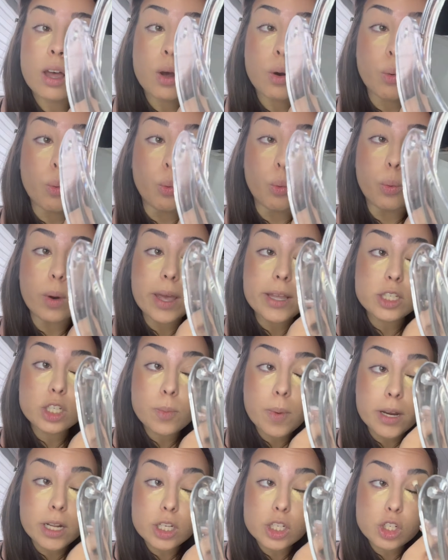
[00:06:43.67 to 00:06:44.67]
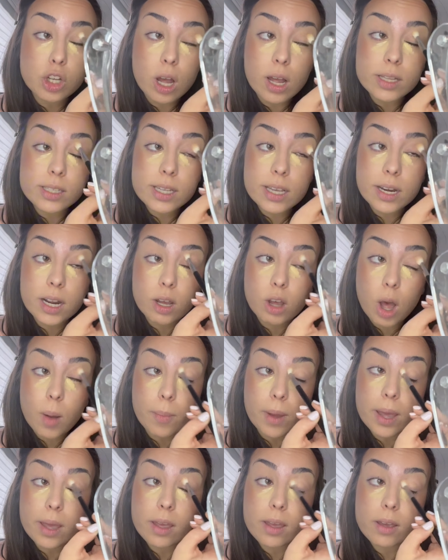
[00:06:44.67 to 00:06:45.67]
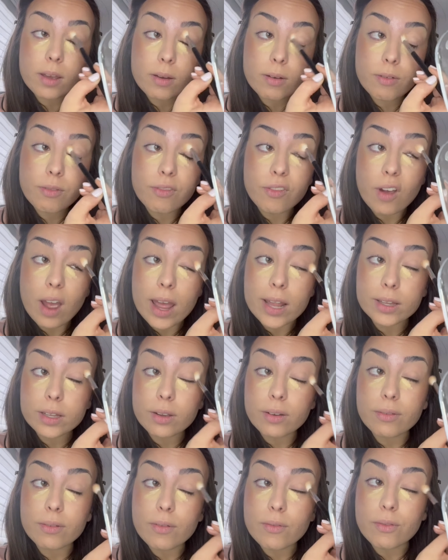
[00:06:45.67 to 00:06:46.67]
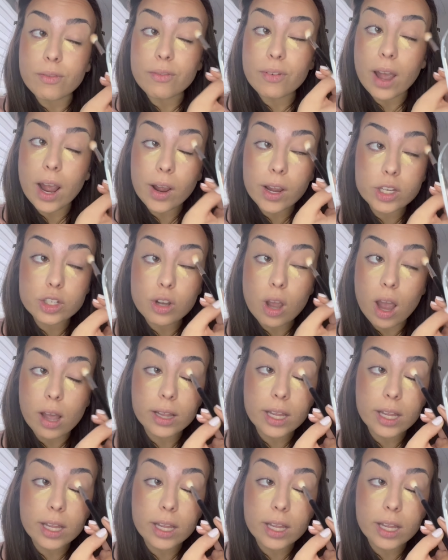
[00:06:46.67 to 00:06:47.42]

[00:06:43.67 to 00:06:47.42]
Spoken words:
way too many shots, and it got my friend very drunk.